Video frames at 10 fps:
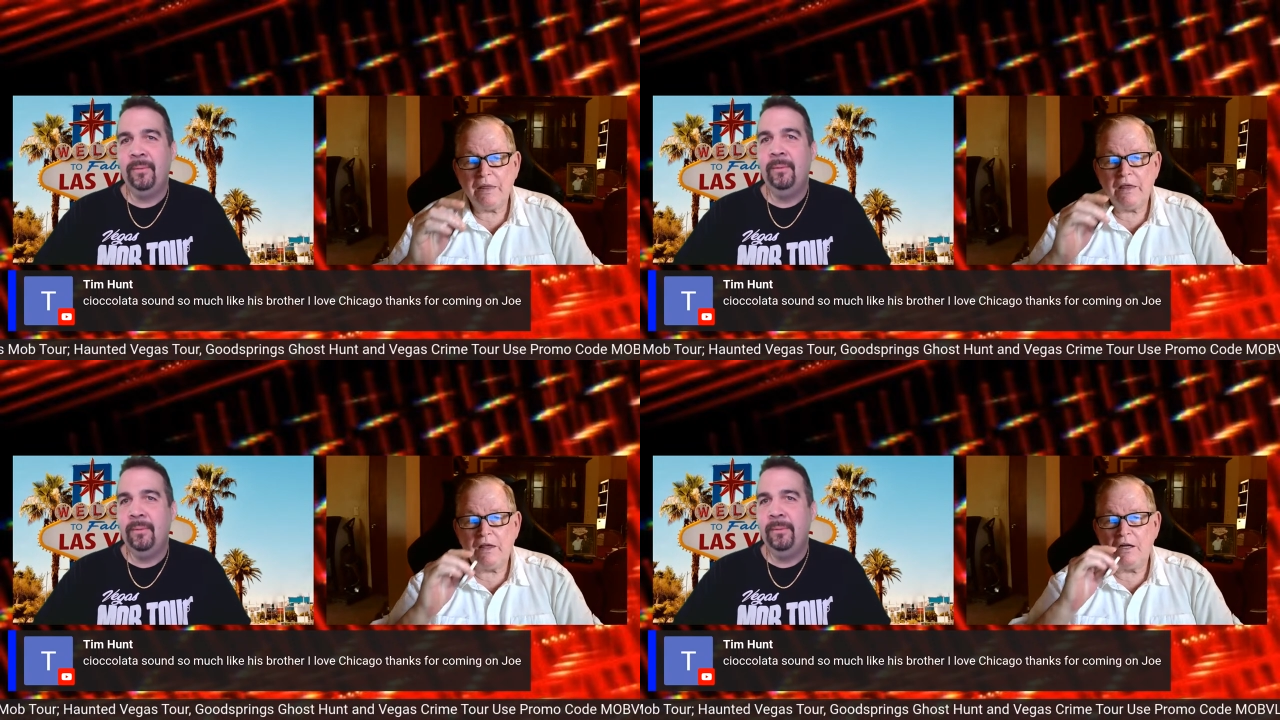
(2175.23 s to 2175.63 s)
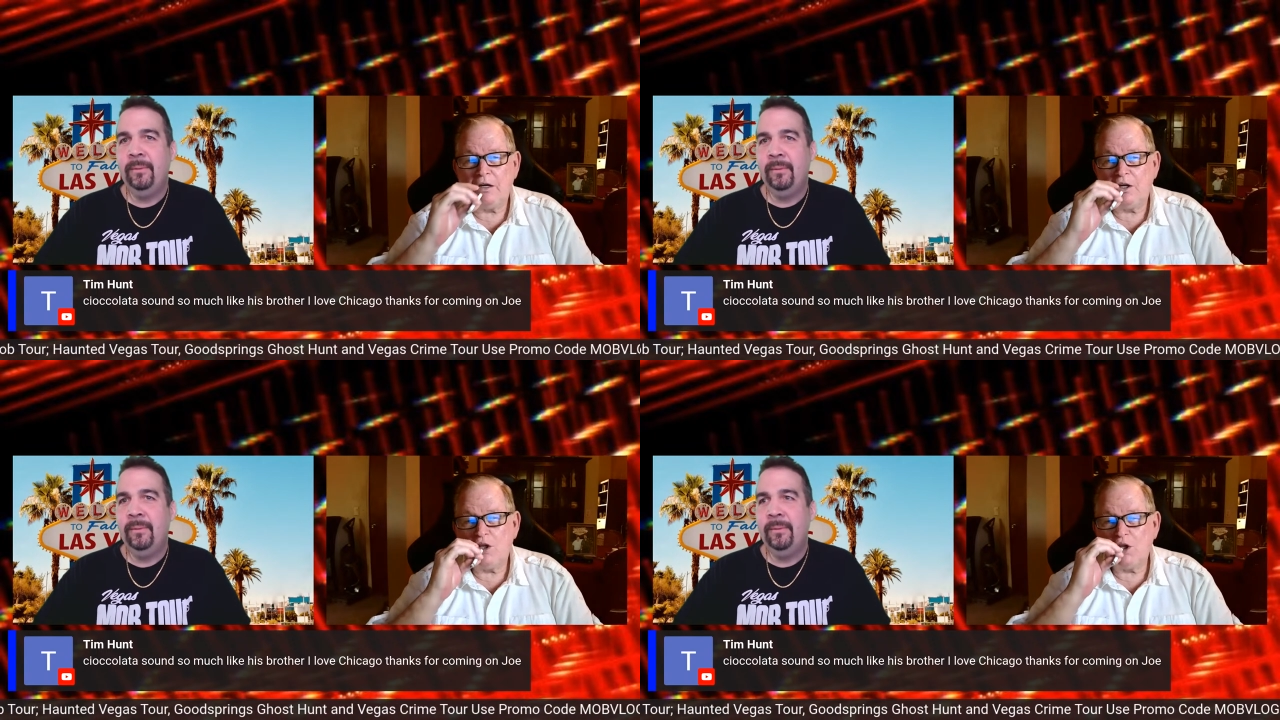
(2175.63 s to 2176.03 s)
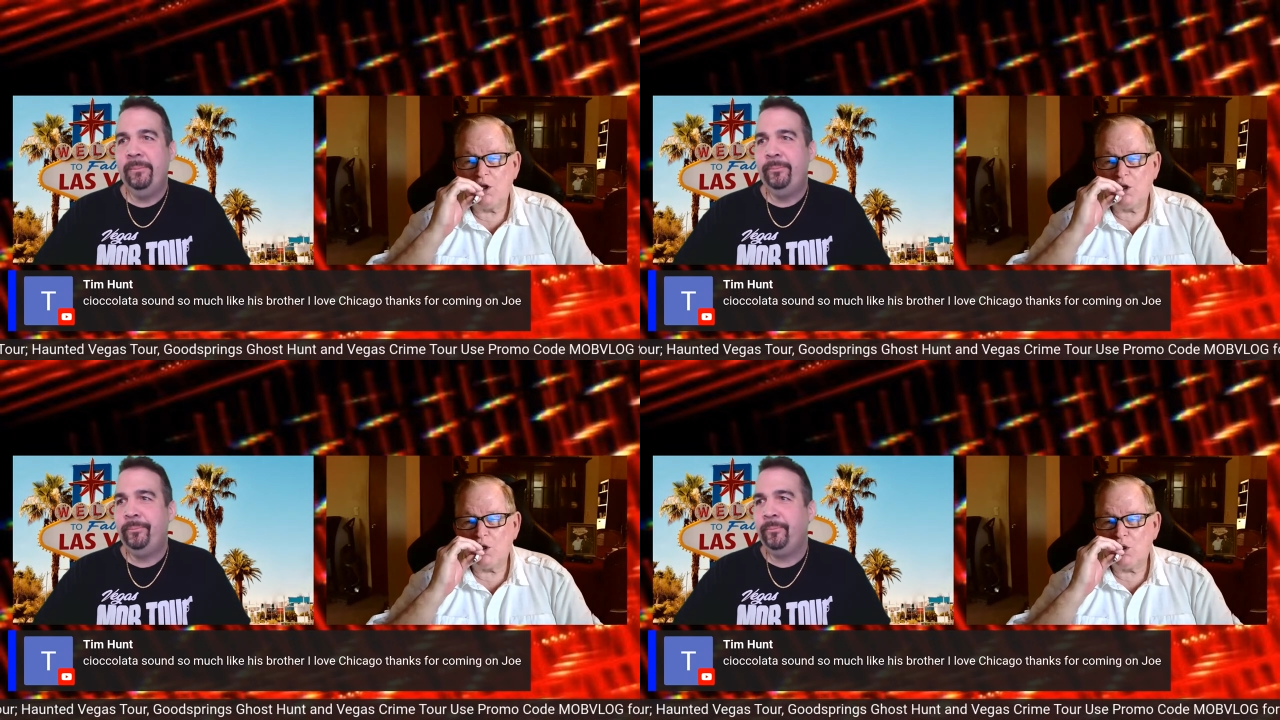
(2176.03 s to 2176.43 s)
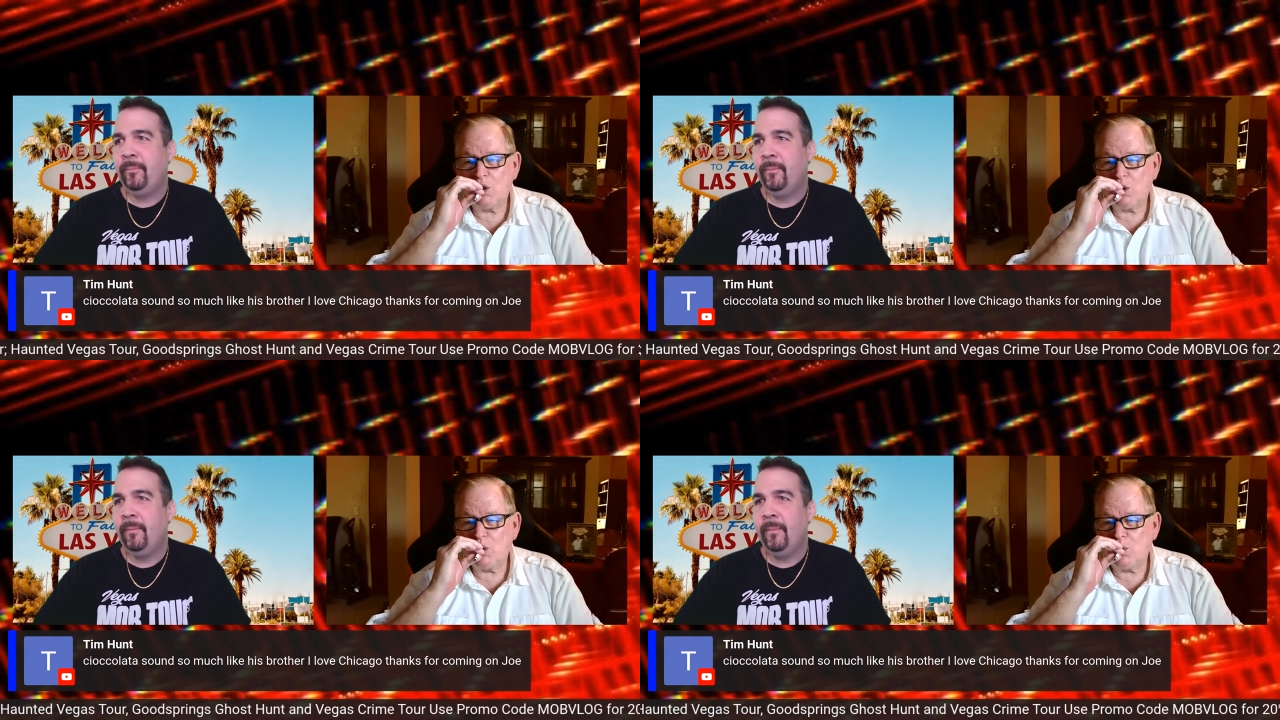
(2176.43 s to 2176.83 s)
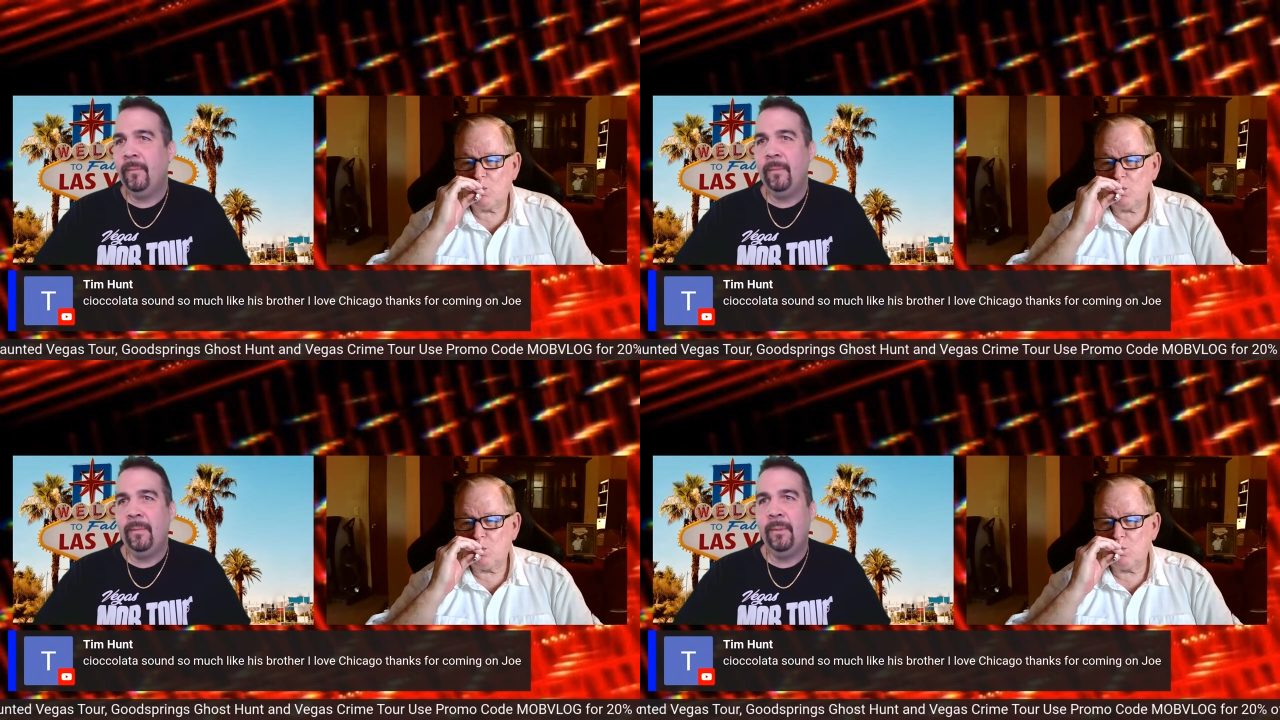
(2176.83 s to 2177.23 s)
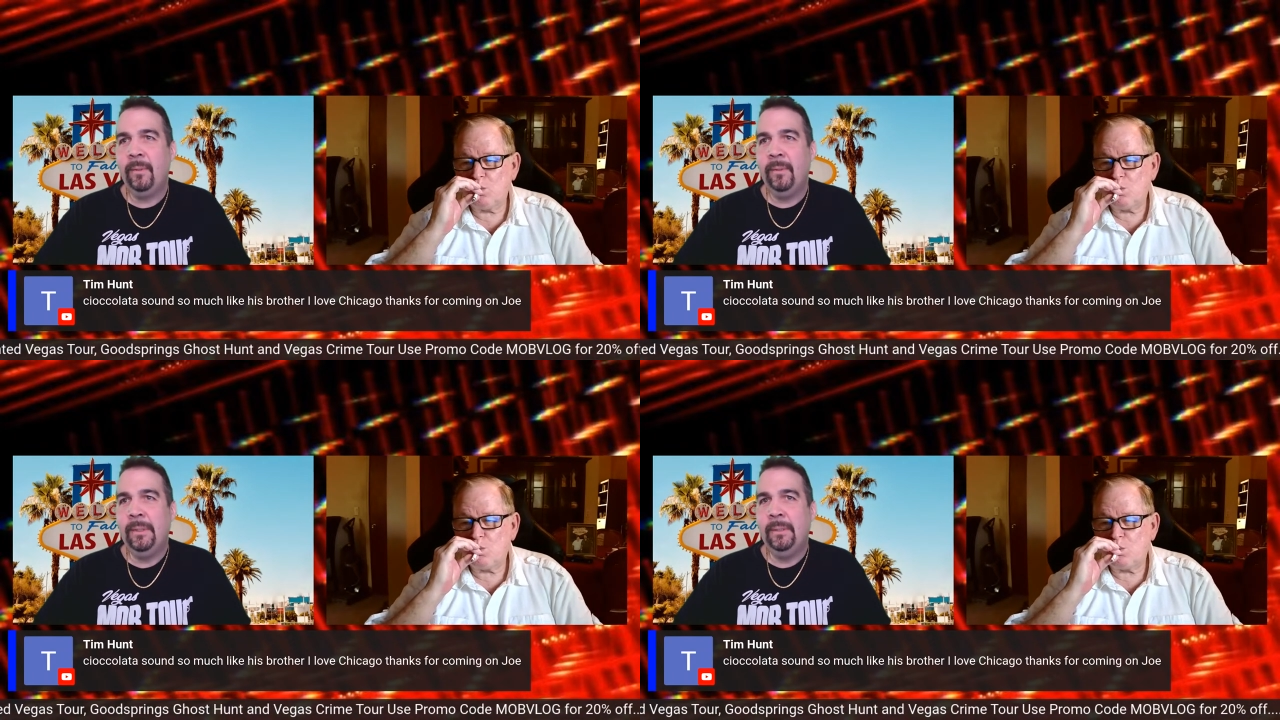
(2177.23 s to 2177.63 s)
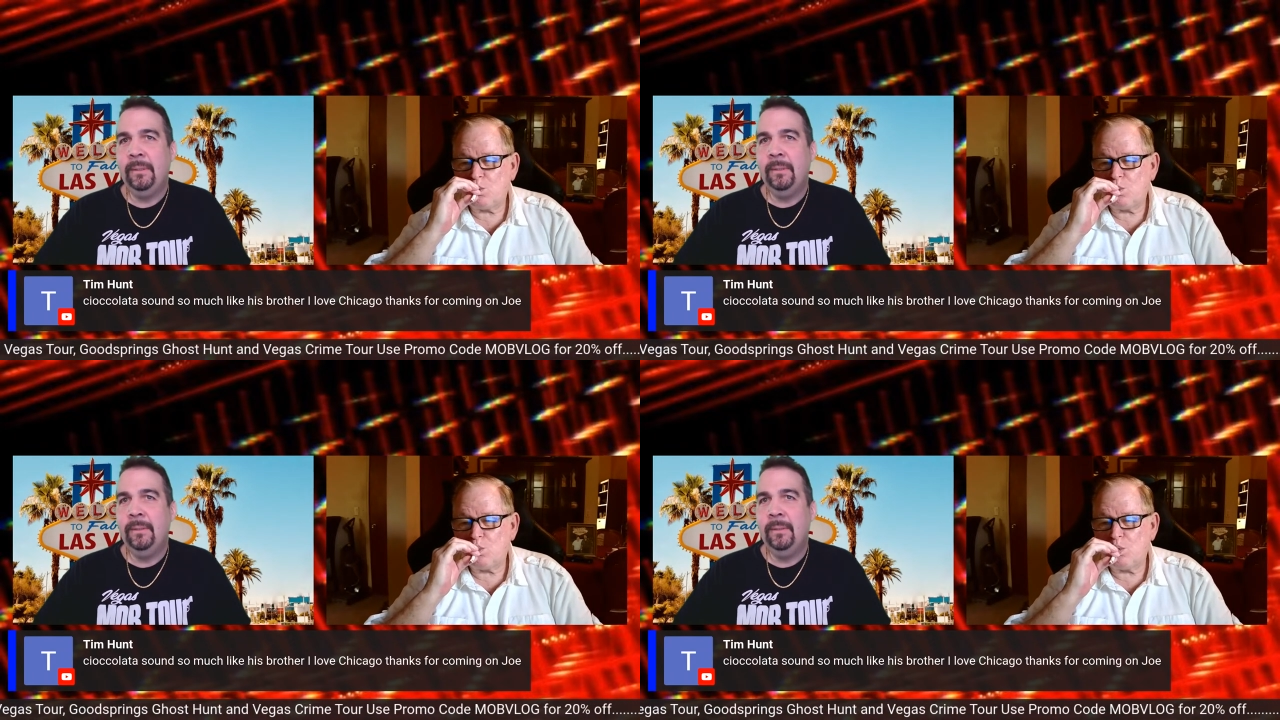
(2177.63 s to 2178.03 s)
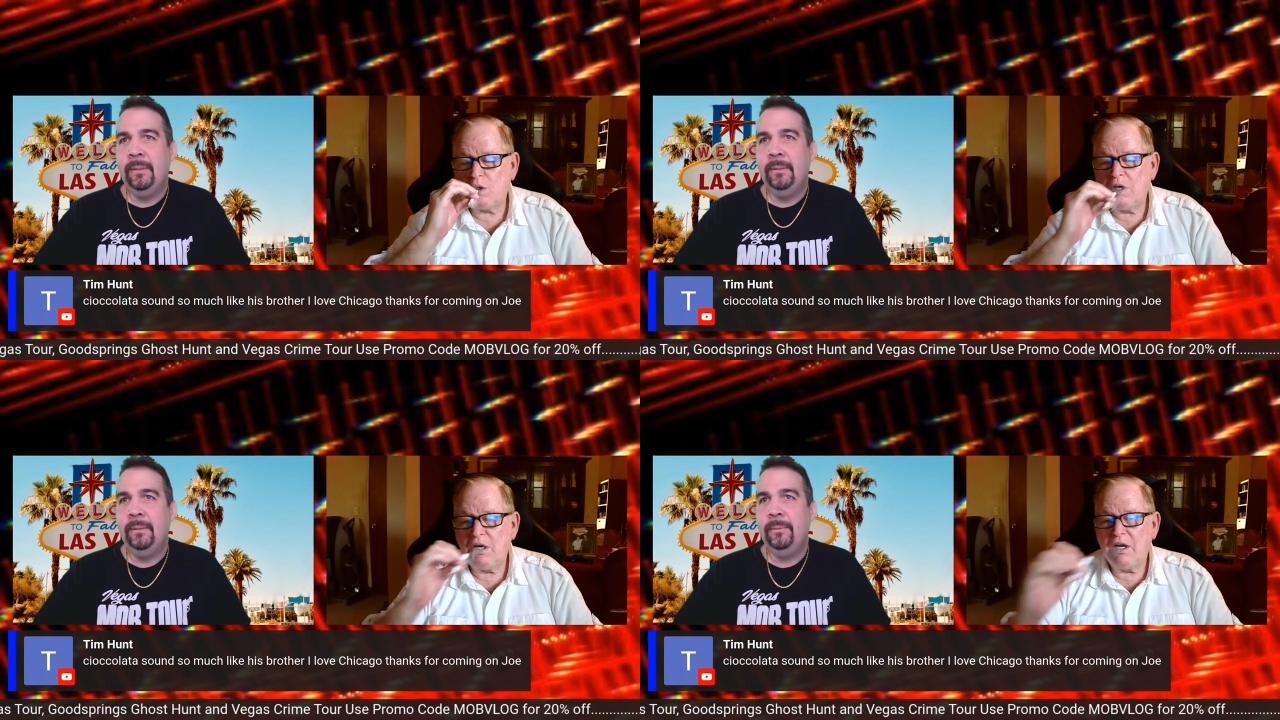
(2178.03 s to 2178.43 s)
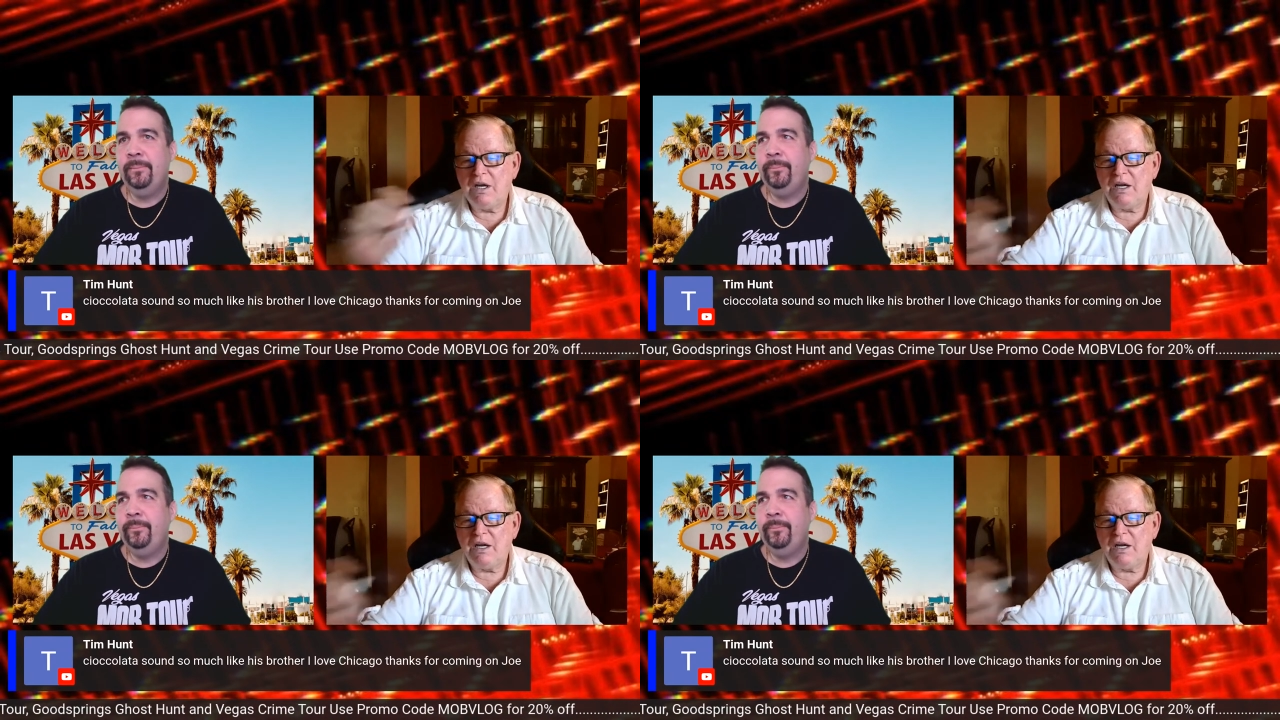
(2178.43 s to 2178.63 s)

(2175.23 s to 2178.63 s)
(no one is talking)